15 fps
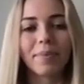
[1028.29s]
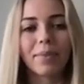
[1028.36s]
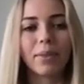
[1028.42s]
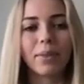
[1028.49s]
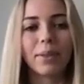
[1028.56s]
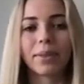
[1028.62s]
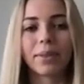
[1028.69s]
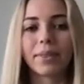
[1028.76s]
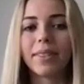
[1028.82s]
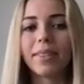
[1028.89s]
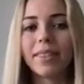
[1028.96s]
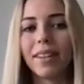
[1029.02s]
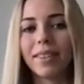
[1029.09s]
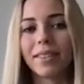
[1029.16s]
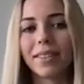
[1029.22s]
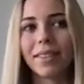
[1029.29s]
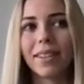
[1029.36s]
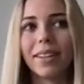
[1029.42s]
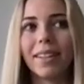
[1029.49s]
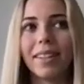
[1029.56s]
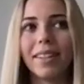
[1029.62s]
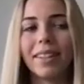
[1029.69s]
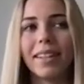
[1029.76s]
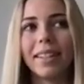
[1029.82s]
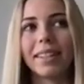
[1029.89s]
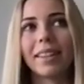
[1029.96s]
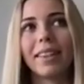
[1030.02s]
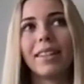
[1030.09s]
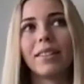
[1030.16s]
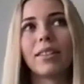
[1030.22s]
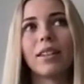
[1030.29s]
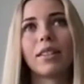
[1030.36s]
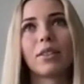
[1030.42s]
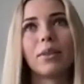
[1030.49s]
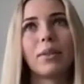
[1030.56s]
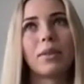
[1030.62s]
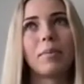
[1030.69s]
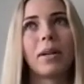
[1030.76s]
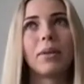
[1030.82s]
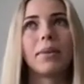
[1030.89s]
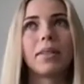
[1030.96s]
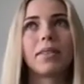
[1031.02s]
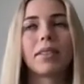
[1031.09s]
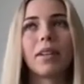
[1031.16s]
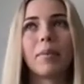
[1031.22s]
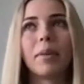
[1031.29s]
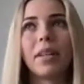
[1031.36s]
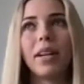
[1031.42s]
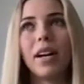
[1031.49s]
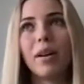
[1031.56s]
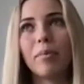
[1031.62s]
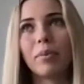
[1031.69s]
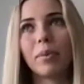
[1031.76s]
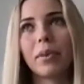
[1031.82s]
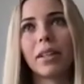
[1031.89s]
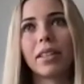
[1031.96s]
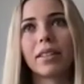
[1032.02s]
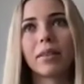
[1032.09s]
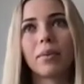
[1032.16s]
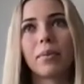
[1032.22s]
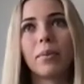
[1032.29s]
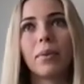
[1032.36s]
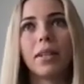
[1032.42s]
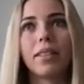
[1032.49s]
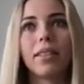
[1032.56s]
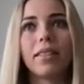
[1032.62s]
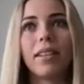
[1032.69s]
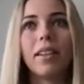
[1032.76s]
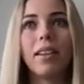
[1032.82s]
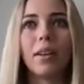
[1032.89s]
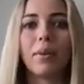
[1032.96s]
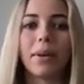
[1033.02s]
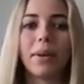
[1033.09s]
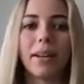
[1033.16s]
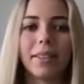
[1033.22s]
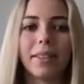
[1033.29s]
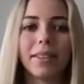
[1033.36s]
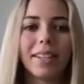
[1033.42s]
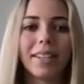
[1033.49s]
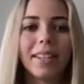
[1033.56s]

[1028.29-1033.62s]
we work with sales a lot, and like they'll talk to us about what's coming up and like what's selling well.